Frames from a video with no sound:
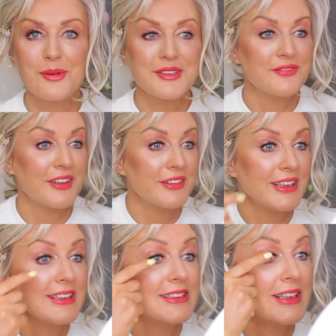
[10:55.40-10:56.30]
Was
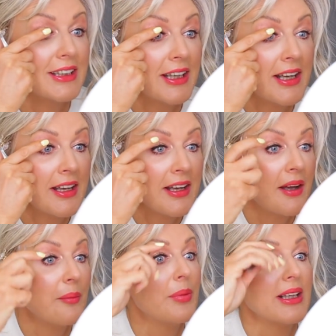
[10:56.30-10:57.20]
very easy.
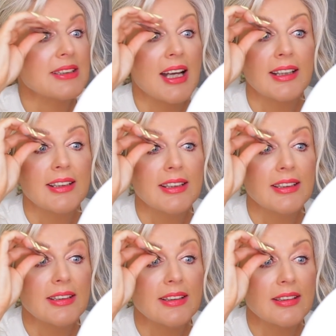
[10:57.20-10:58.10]
But are
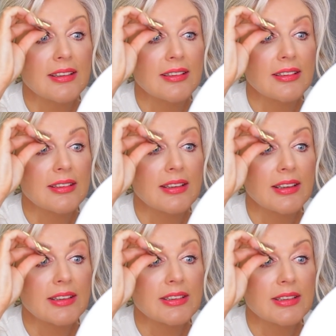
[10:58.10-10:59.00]
they
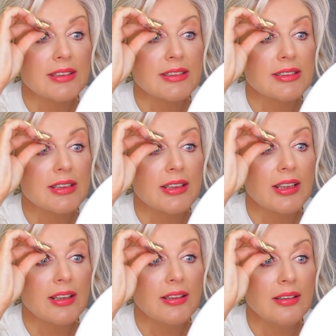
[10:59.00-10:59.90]
actually
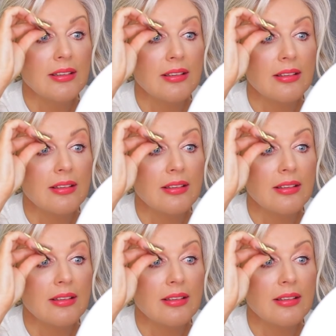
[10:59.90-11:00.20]
sticking?